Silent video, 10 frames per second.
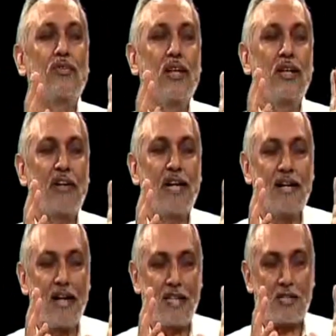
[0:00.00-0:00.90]
feel very
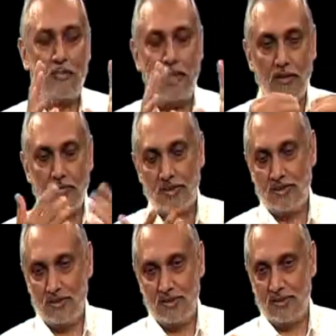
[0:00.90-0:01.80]
nice being
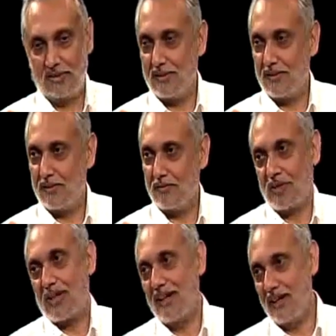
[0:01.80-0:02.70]
with what I